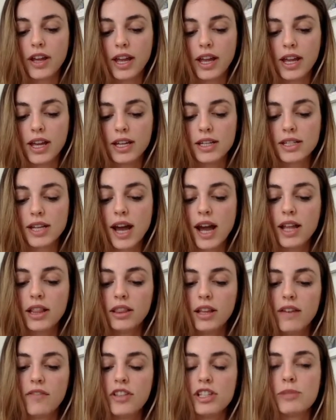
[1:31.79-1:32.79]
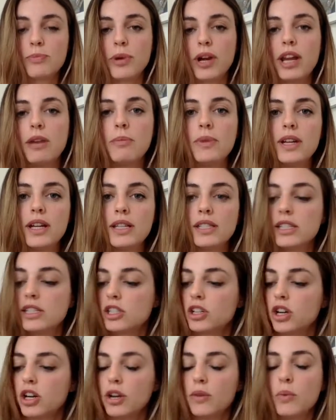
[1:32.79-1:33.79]
And I love this brand because it's
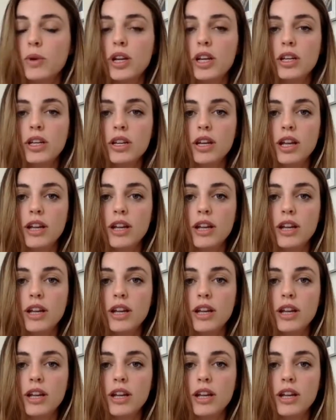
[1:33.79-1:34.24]
good when,